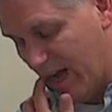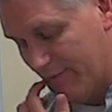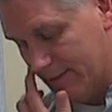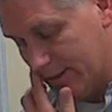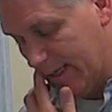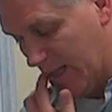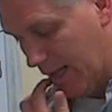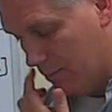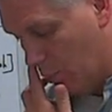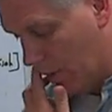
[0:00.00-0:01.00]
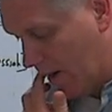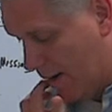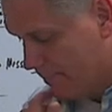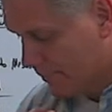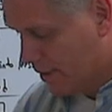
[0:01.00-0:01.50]
obviously, a lot more.
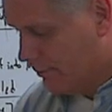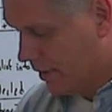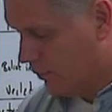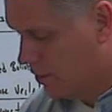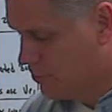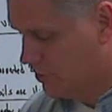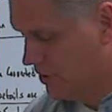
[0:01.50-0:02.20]
But I wanted you